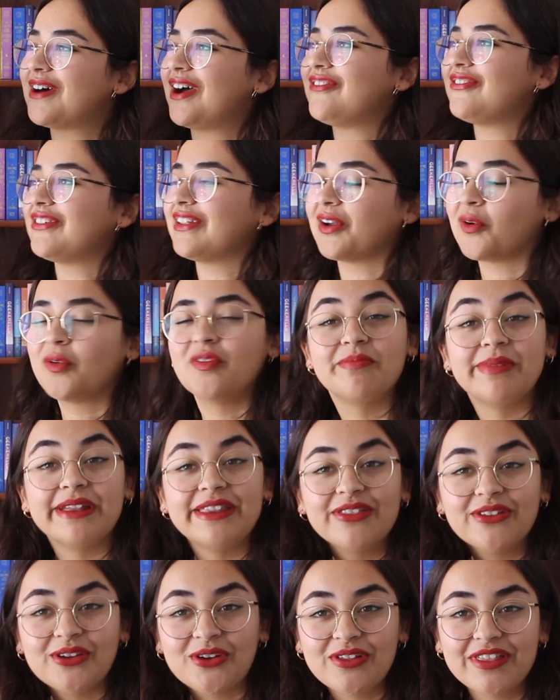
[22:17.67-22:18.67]
I feel like we've
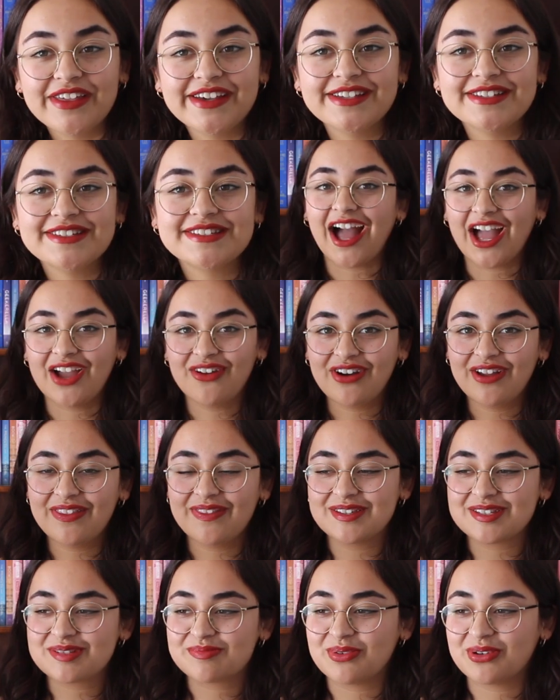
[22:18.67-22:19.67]
been through this. I read
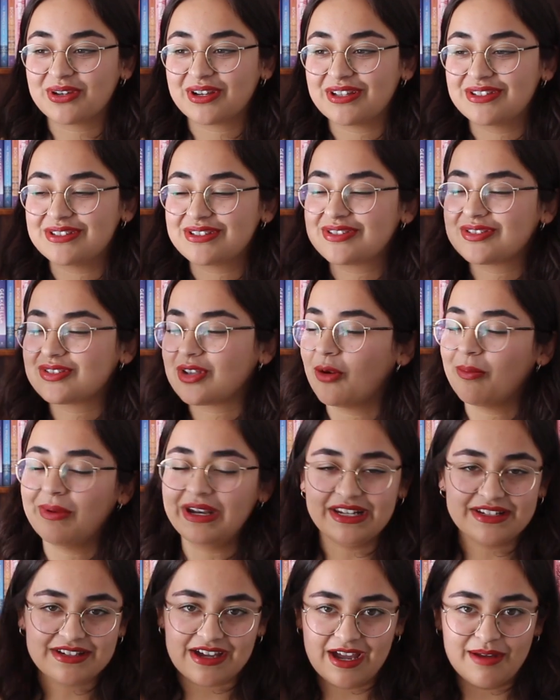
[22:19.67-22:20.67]
this book so
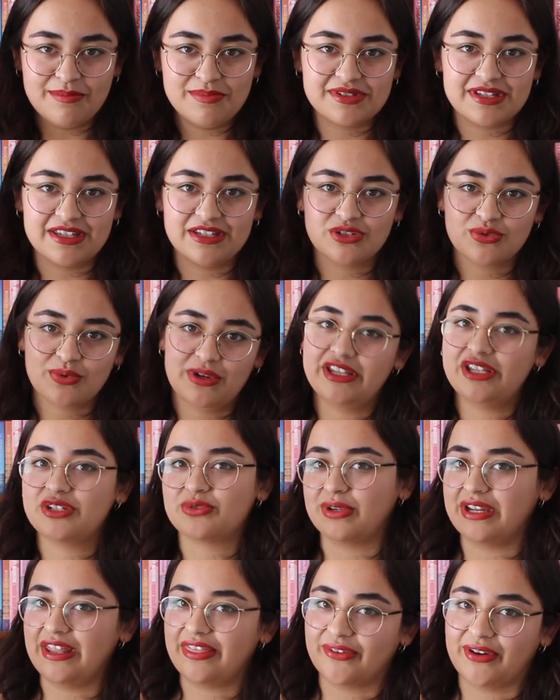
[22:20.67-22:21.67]
many times in
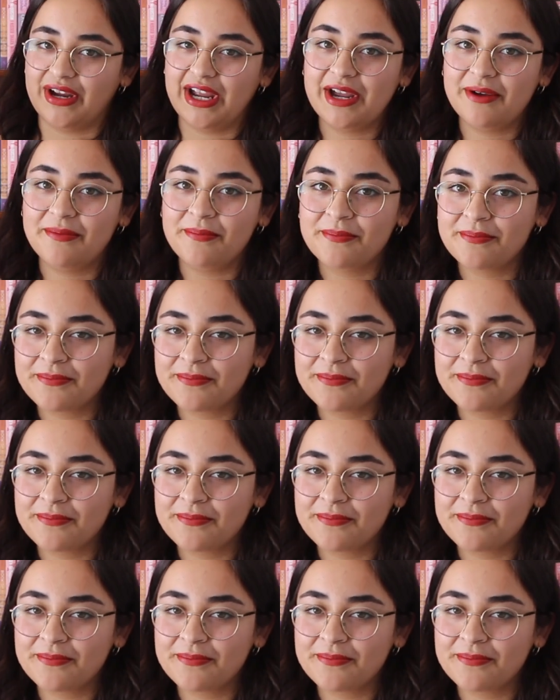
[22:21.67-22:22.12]
2023.